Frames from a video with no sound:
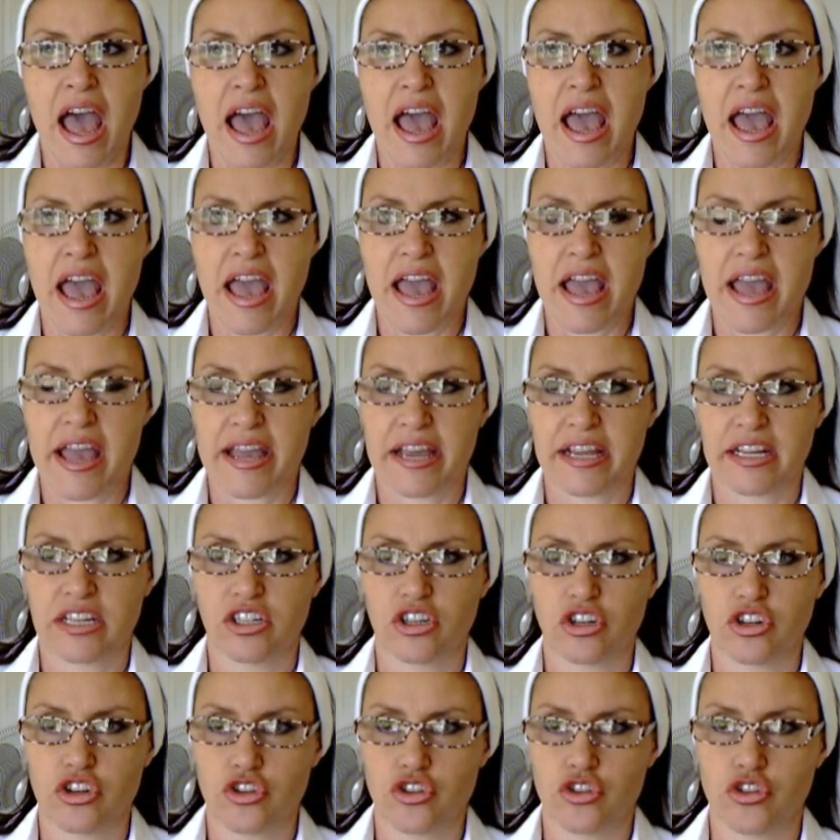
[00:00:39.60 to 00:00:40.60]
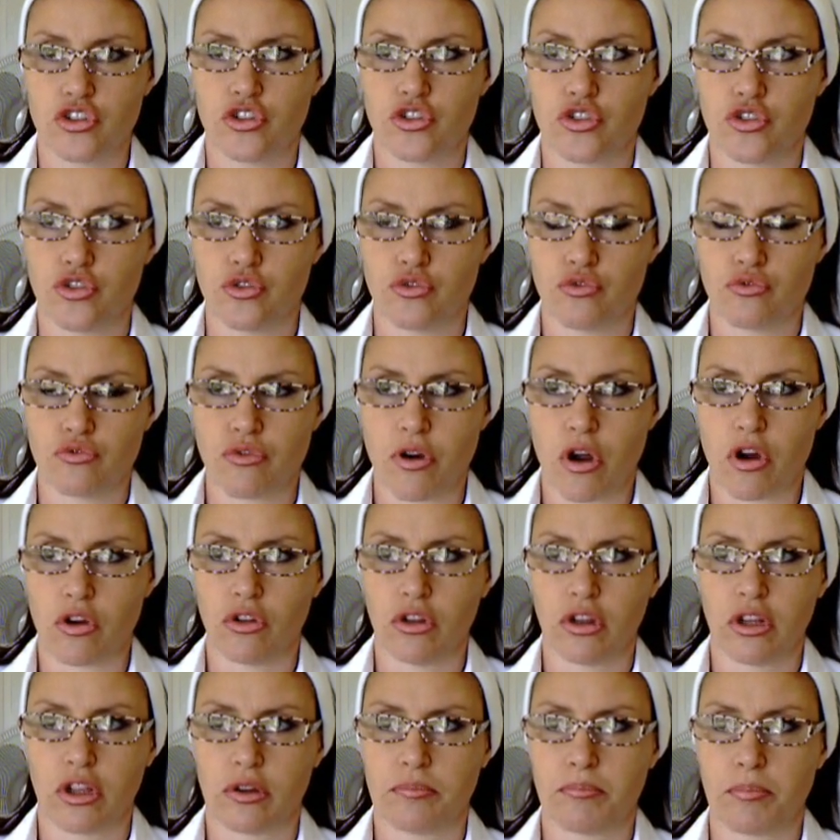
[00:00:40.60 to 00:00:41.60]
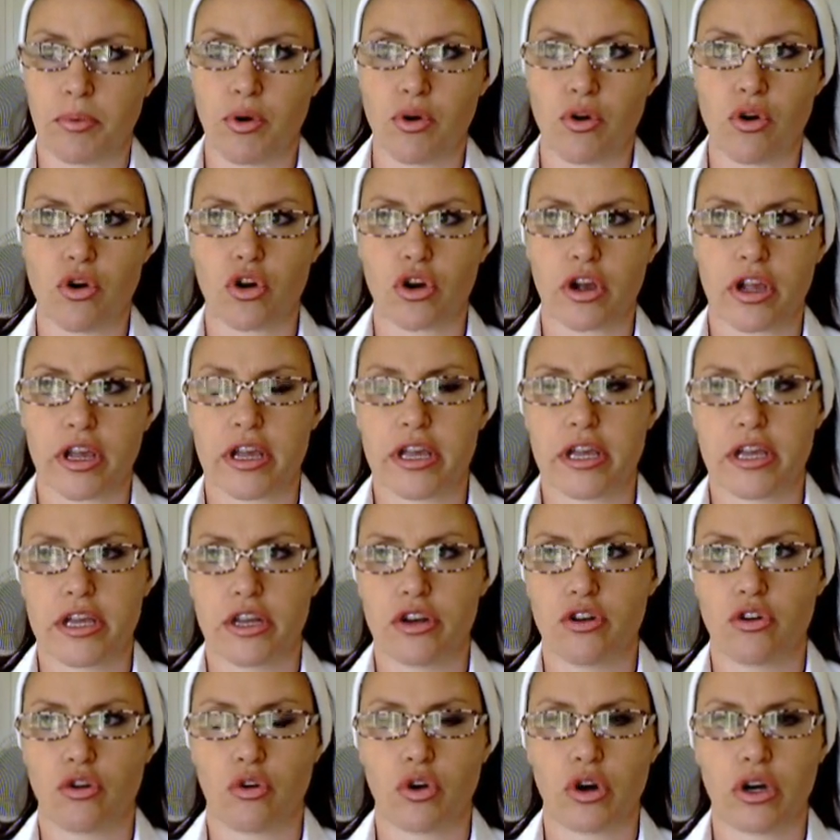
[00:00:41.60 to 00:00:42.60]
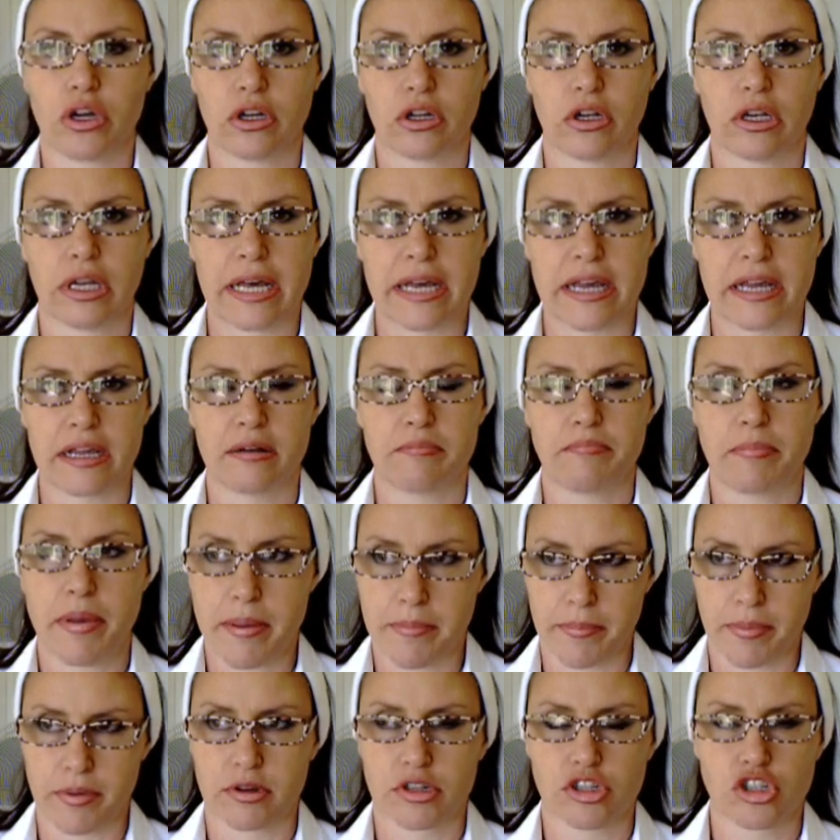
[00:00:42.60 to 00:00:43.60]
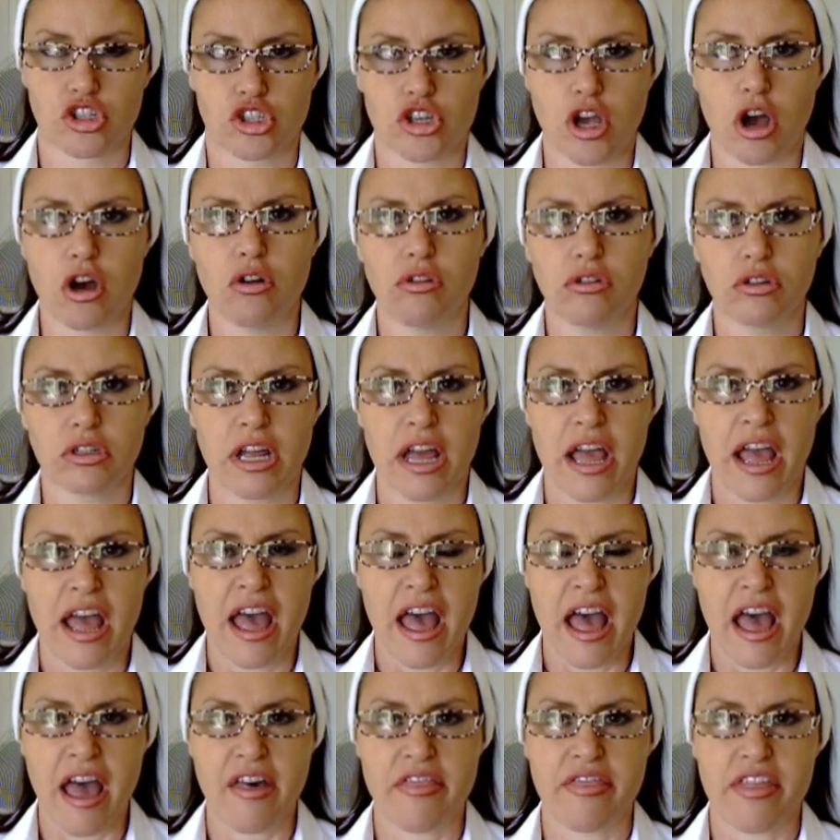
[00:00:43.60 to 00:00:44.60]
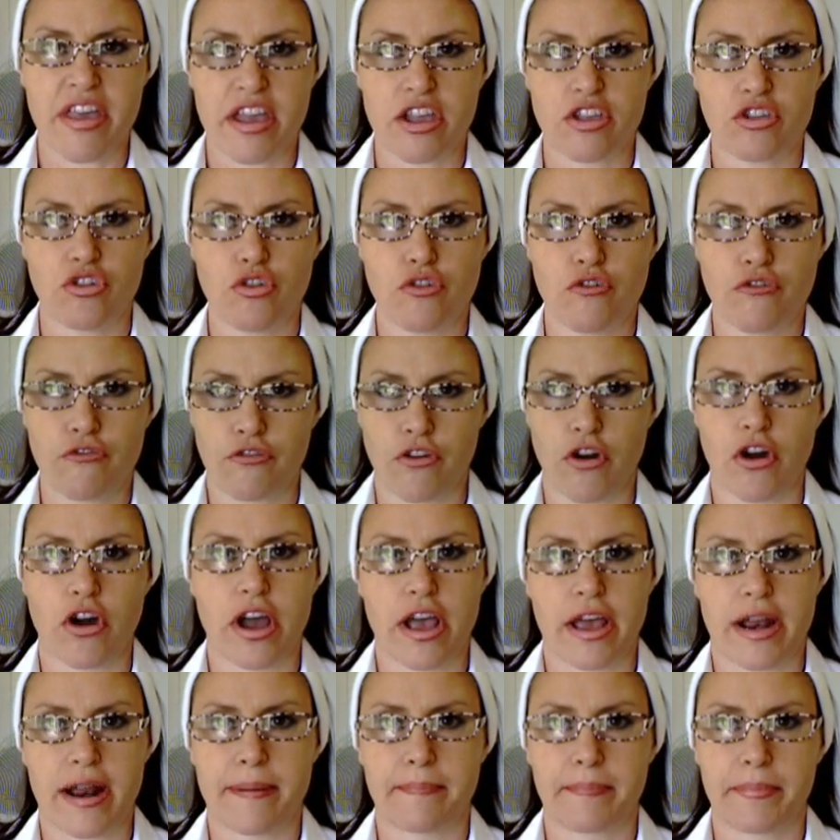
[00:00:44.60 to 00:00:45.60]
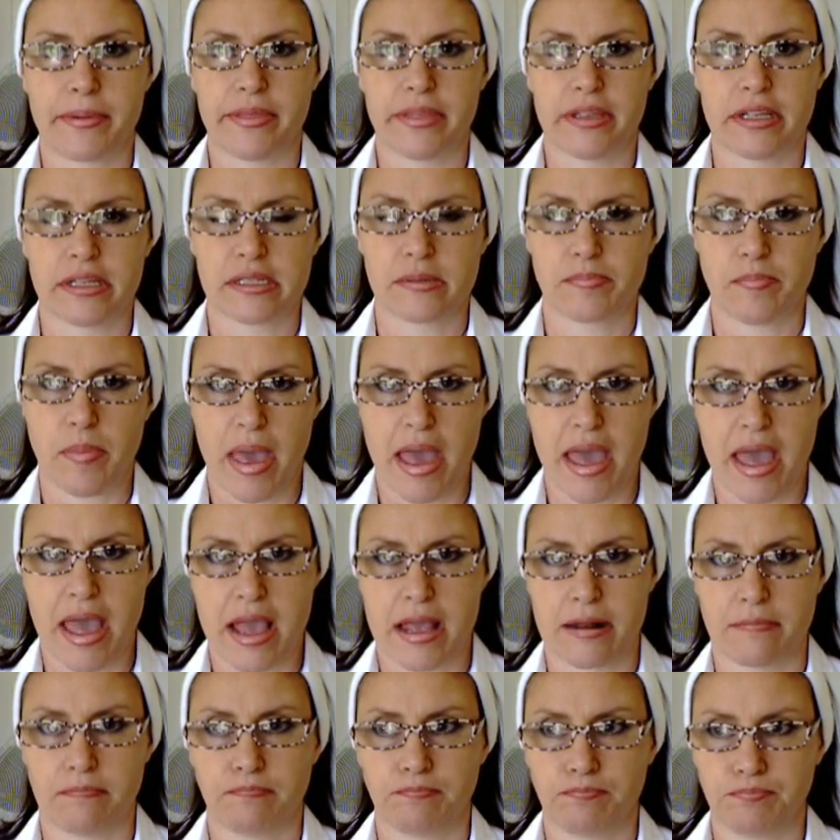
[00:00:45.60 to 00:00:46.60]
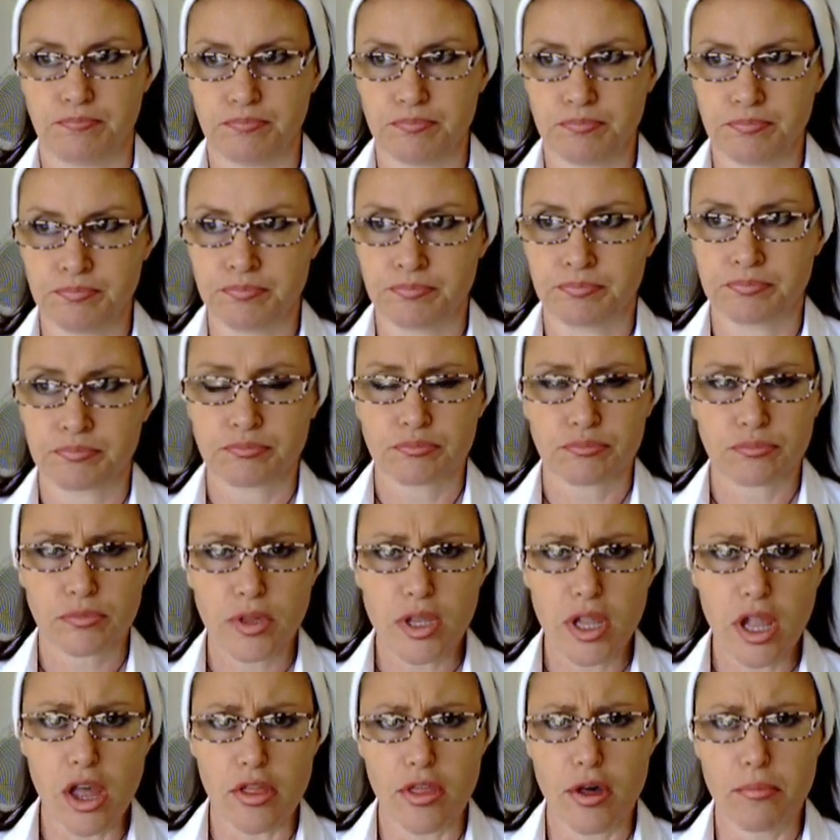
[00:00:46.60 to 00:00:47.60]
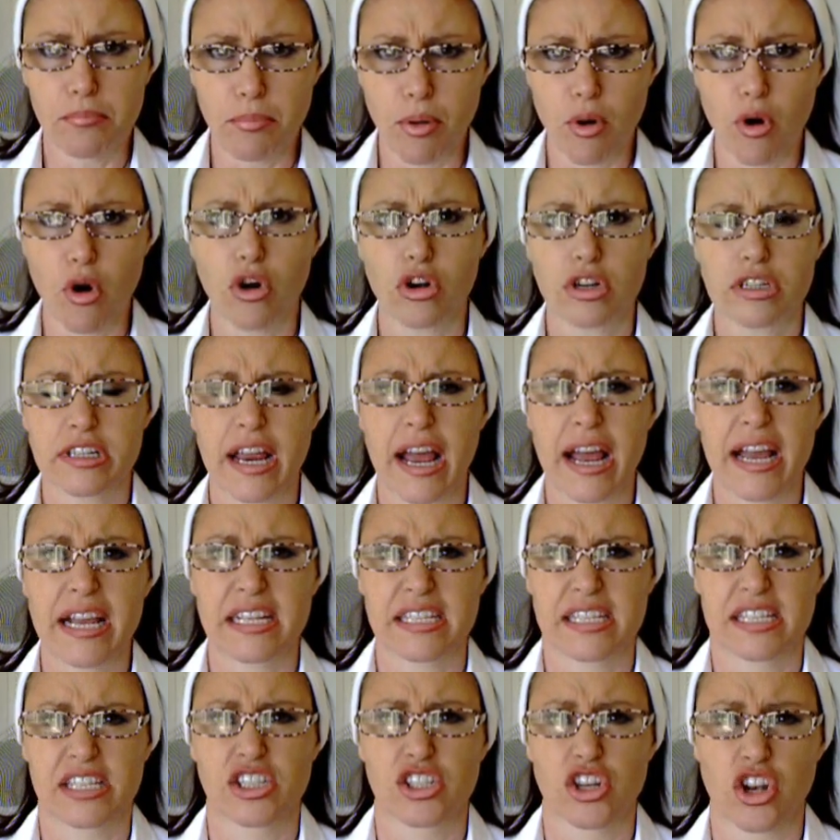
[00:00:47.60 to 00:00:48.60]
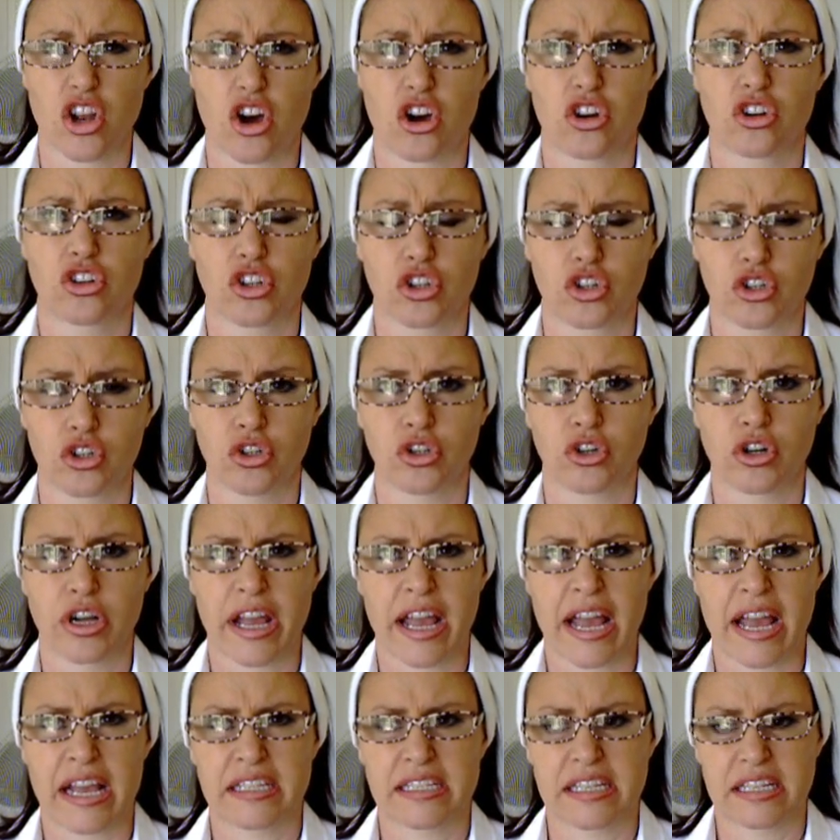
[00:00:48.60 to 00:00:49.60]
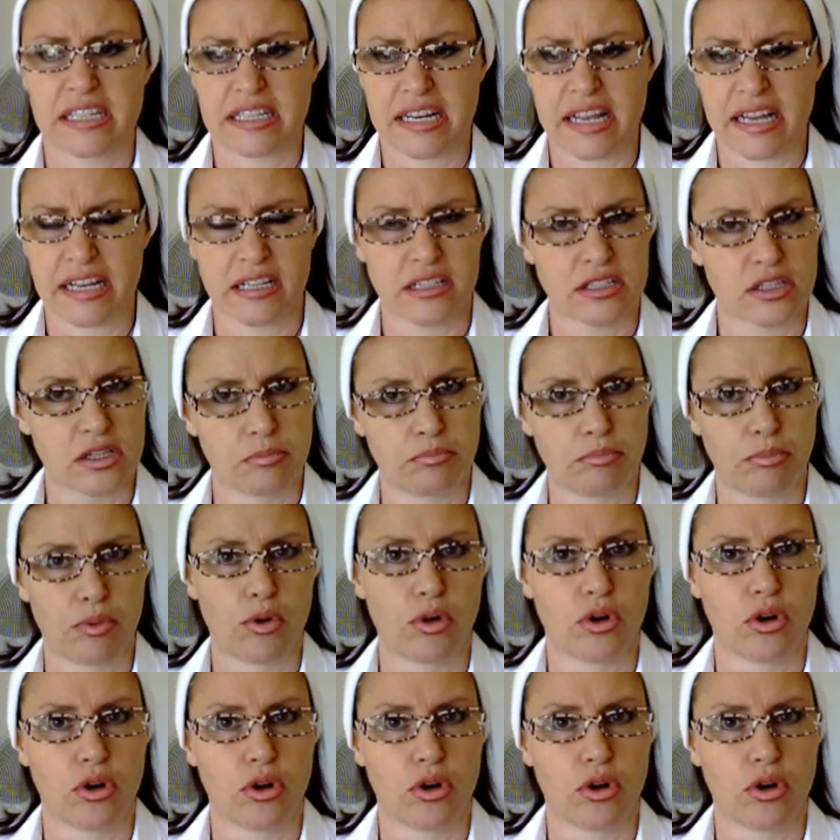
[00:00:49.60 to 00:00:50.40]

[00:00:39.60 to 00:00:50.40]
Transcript: and you roll the pork in oil and pepper and salt, and then you fry it up in this pan. The pork takes as long to cook as it takes the